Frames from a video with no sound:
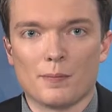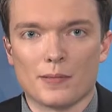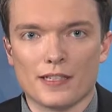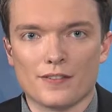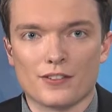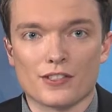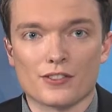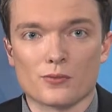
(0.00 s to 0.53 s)

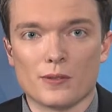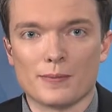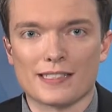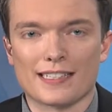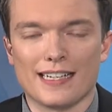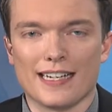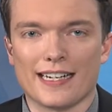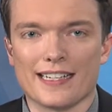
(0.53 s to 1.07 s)
Beavers women's
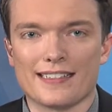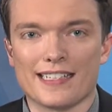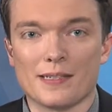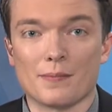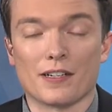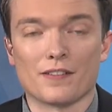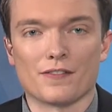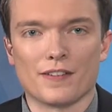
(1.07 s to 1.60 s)
hockey
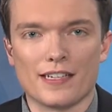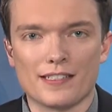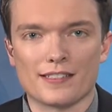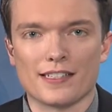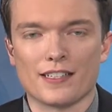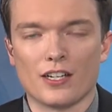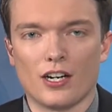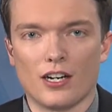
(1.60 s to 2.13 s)
team are
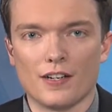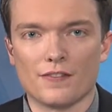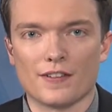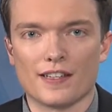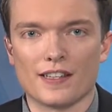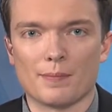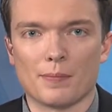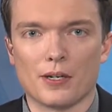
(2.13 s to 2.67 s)
facing off
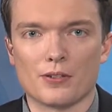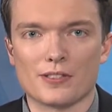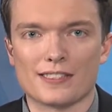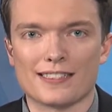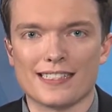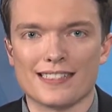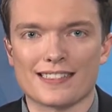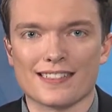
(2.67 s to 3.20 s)
in the
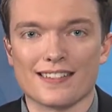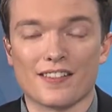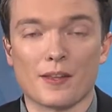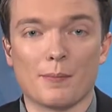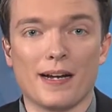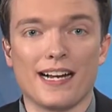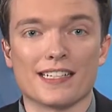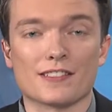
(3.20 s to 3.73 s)
postseason. The
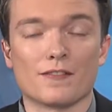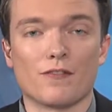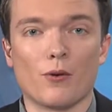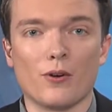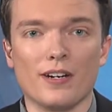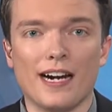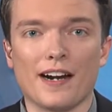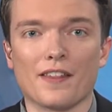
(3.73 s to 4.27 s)
past
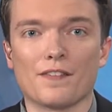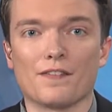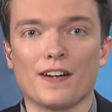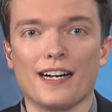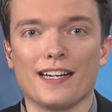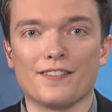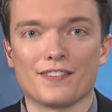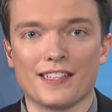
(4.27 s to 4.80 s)
four out of the
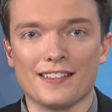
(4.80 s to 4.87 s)
five